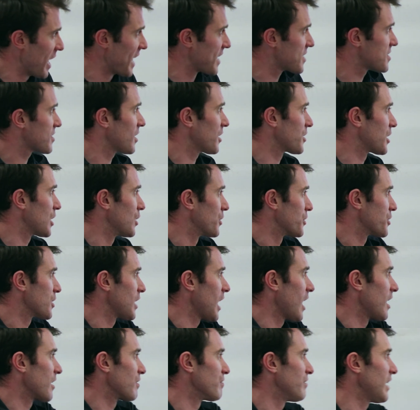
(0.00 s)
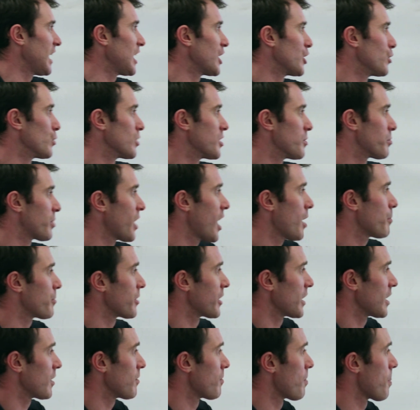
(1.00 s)
based on the underlying value of the
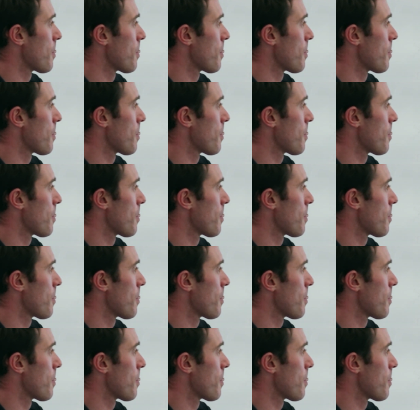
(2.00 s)
property.